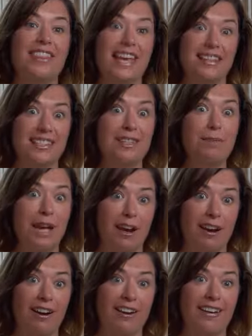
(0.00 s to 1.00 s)
Thanks to
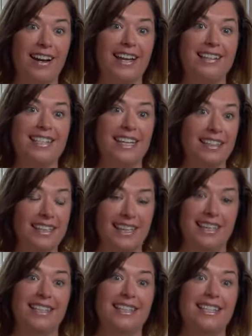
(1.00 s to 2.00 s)
Bayer and Daily
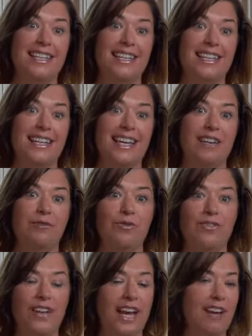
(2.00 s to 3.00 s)
Candy
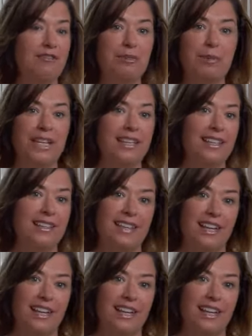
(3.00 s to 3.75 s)
and everybody